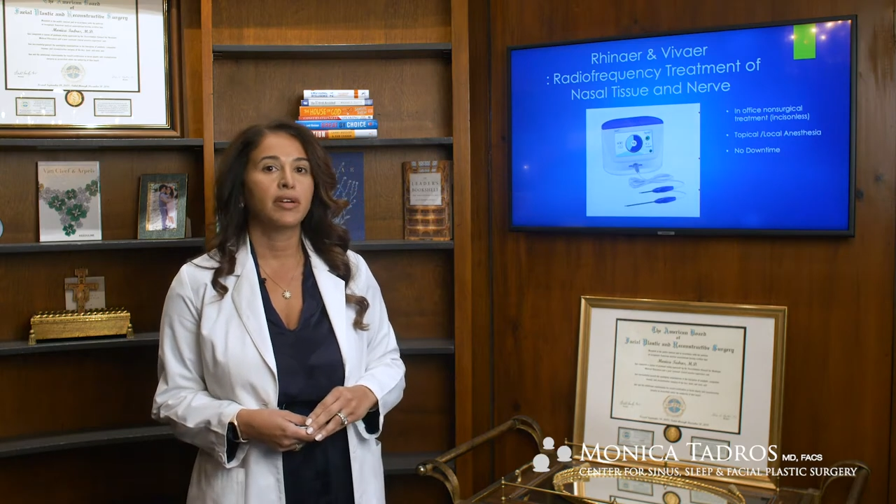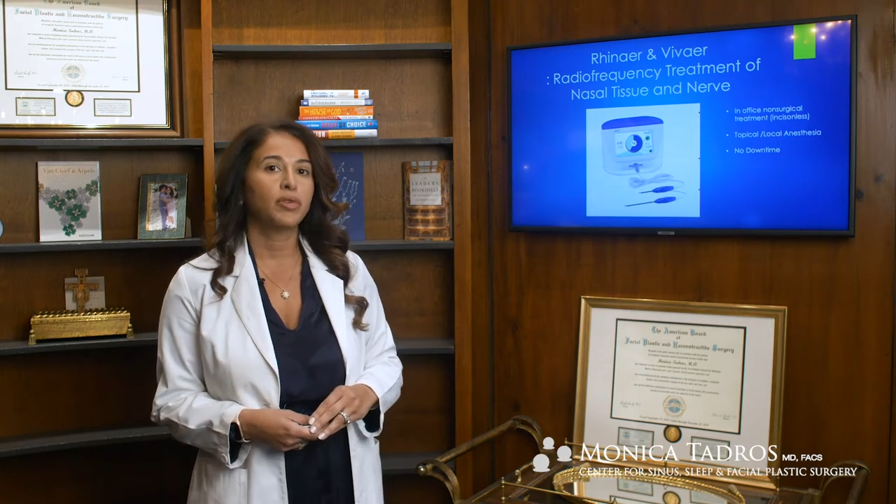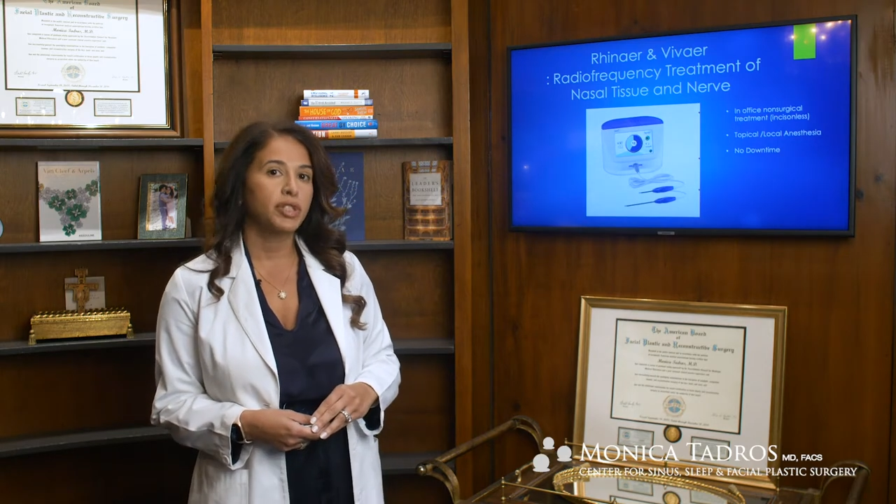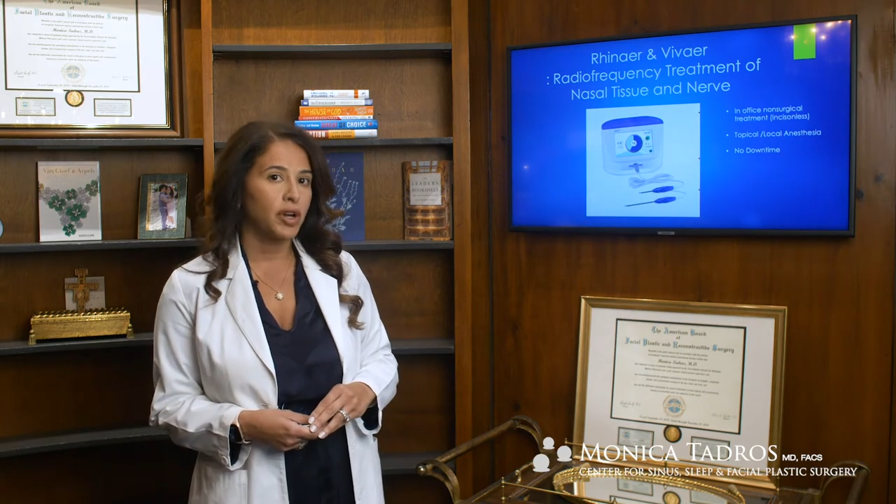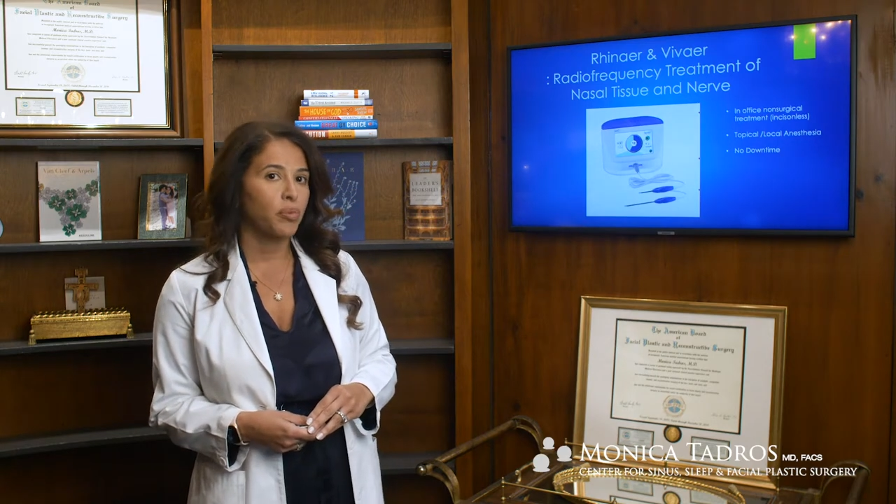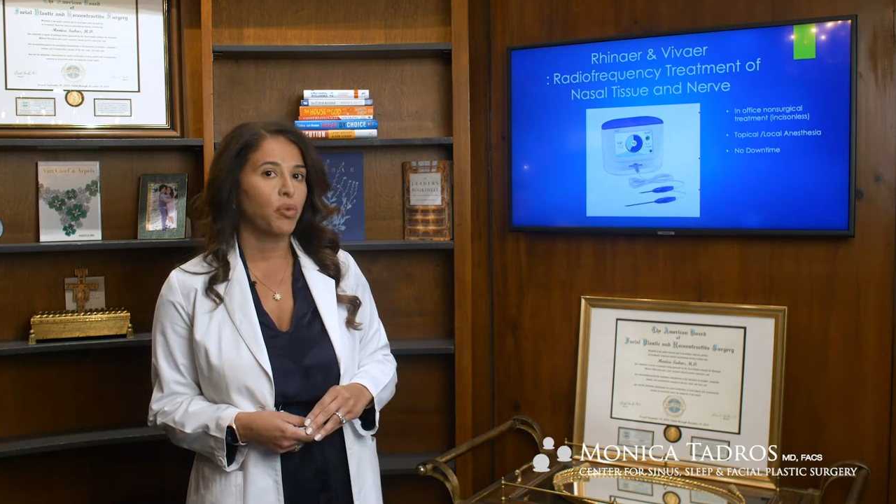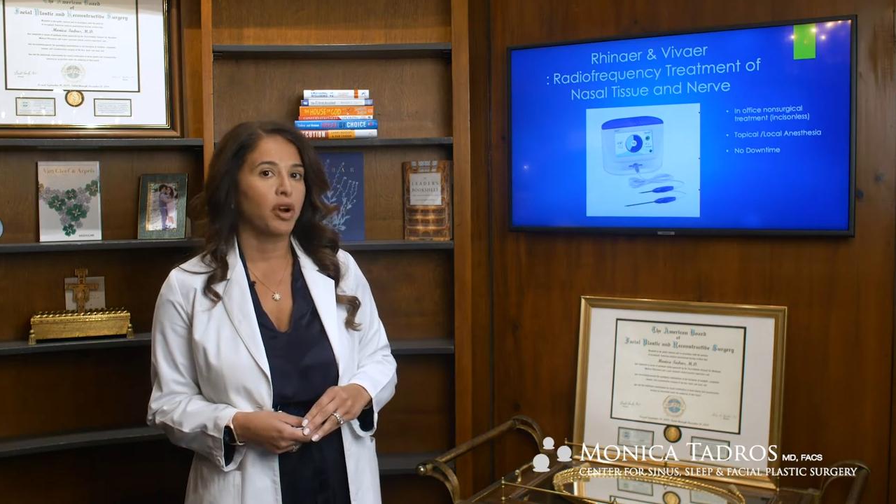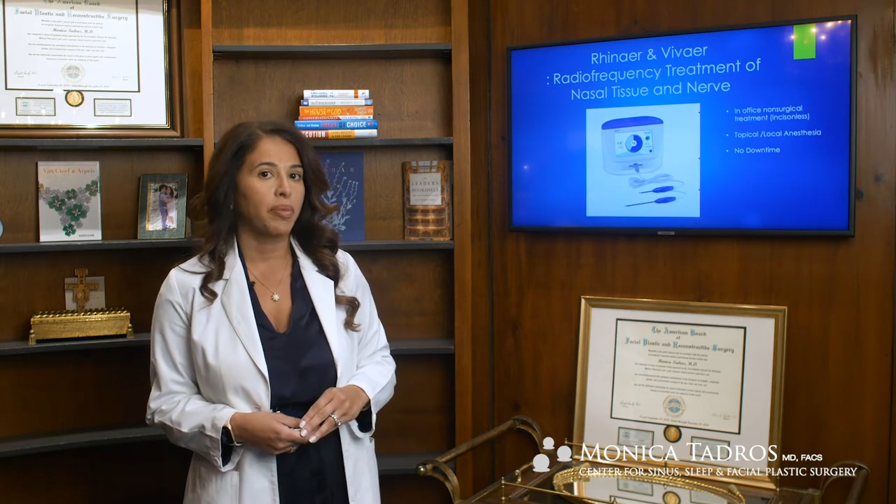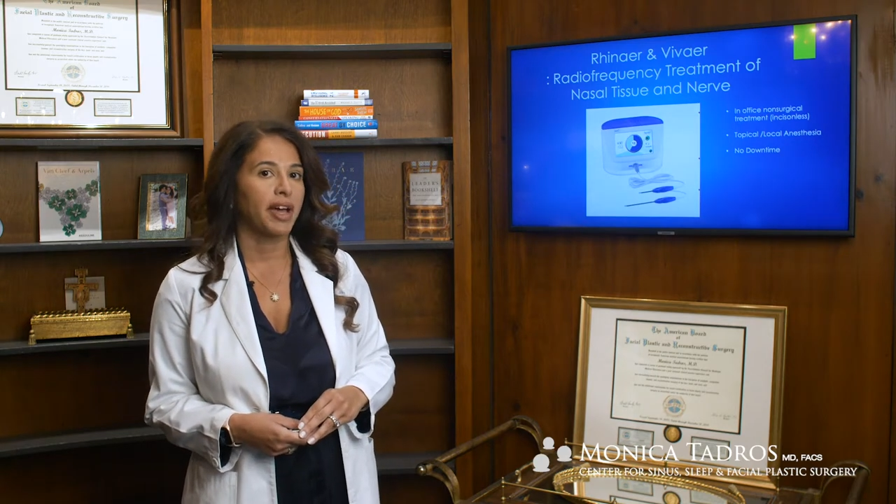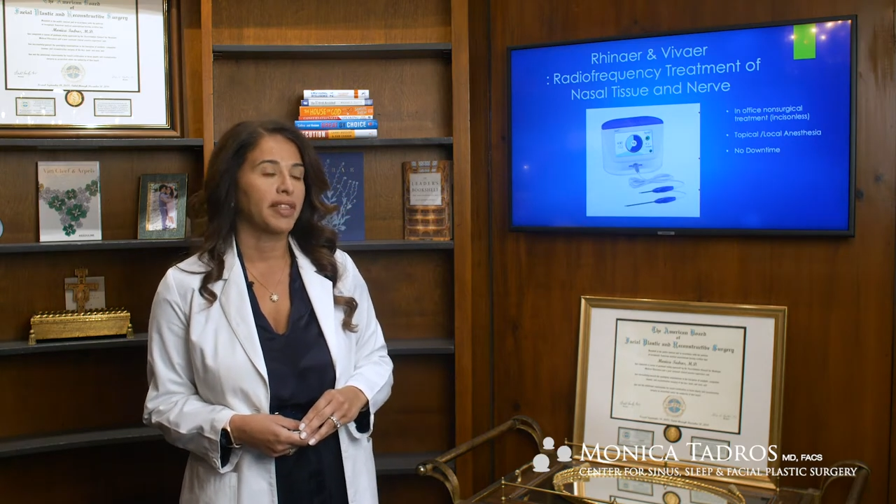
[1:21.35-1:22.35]
We'll talk
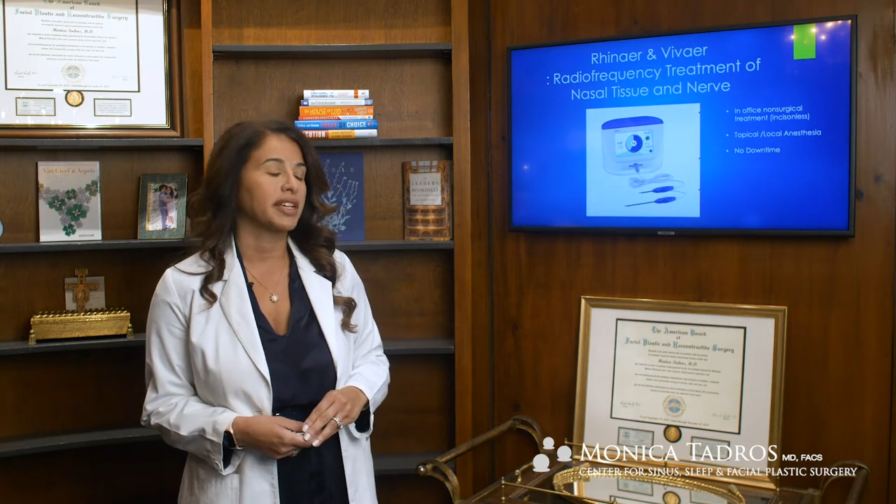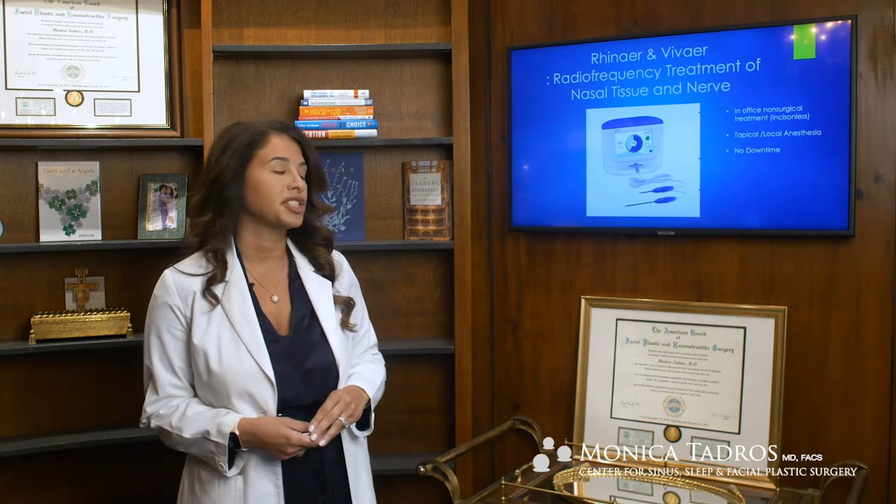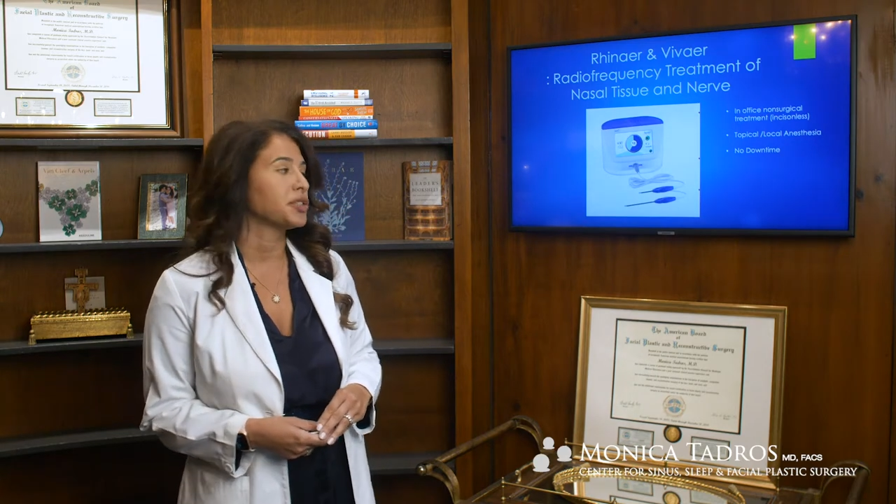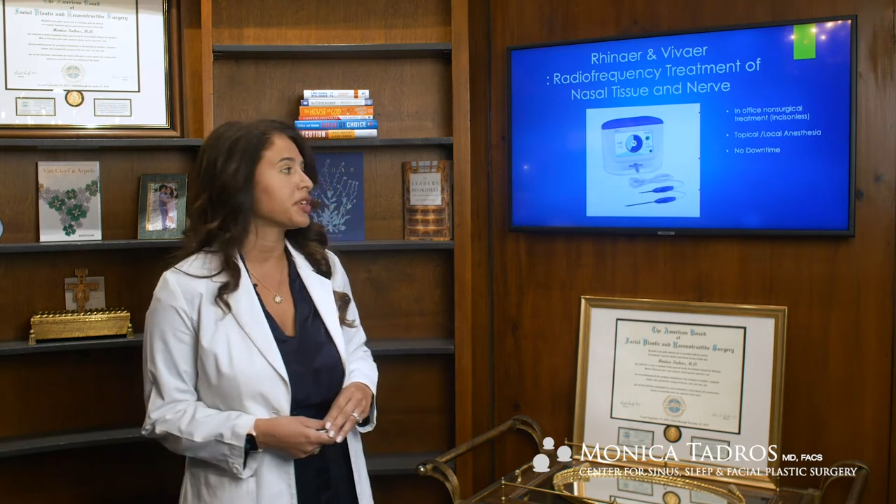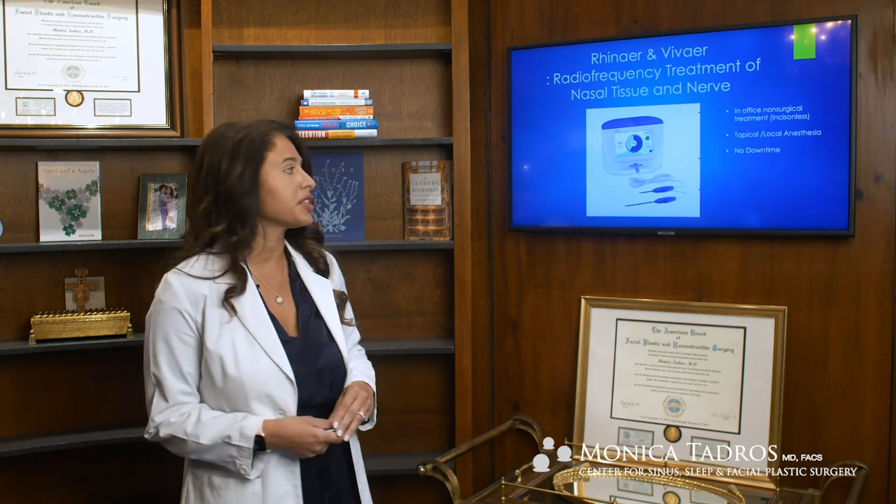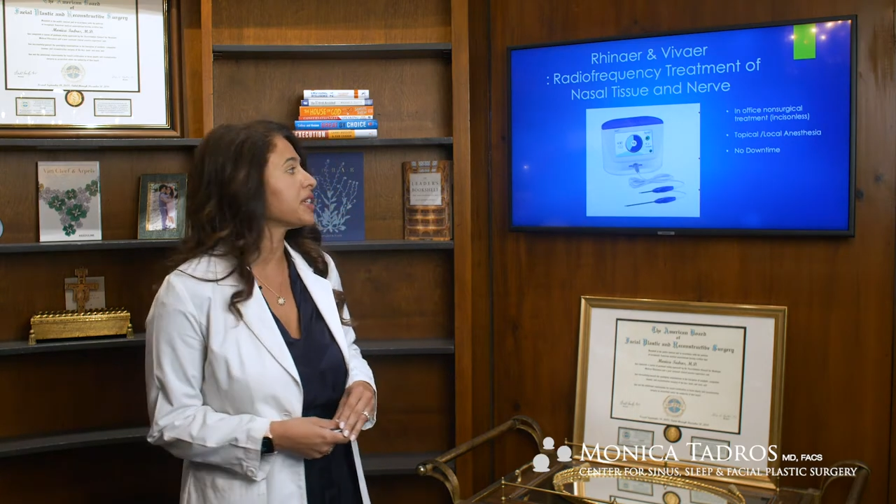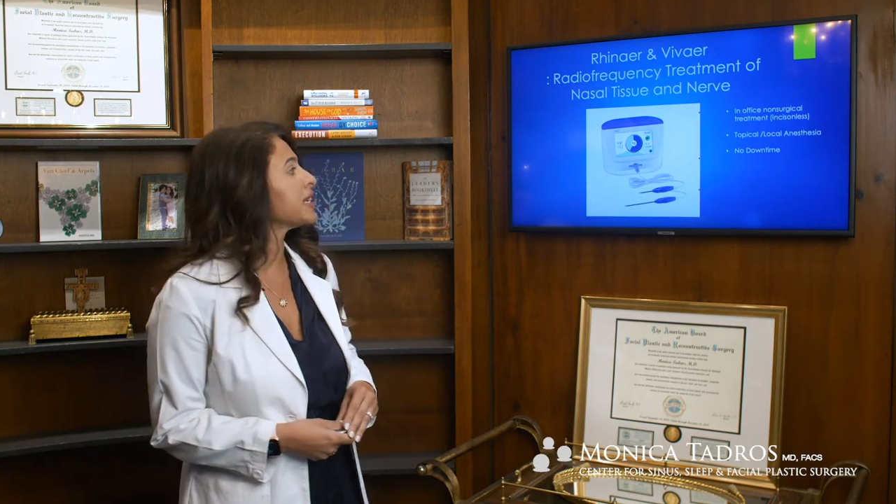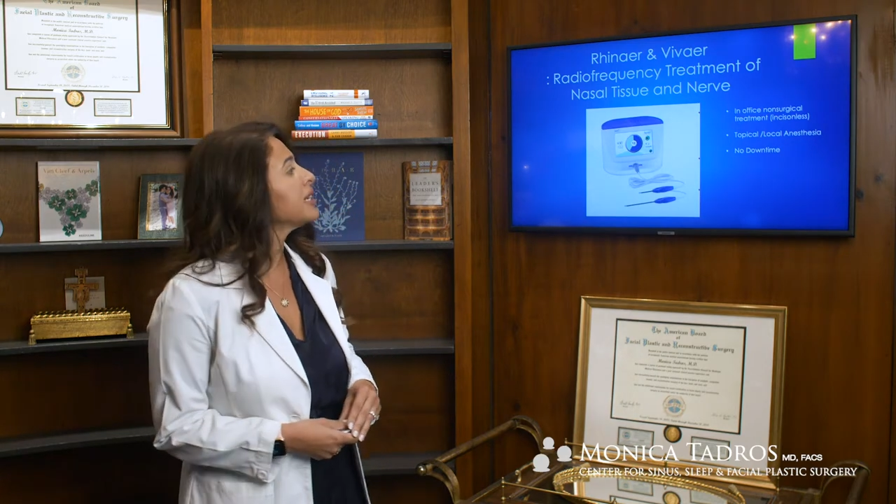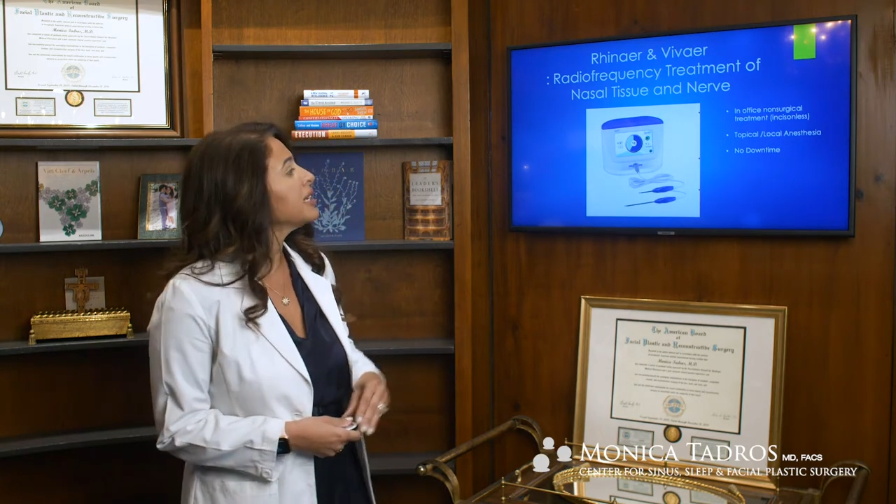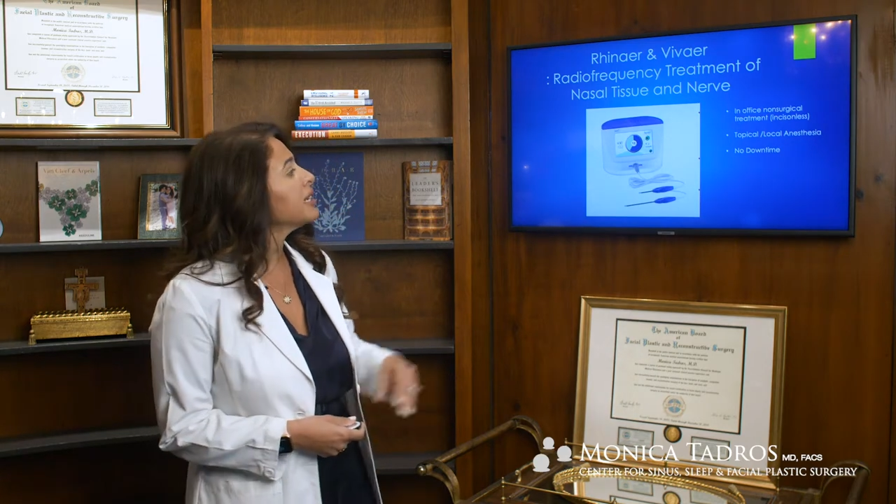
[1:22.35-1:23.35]
more about that shortly.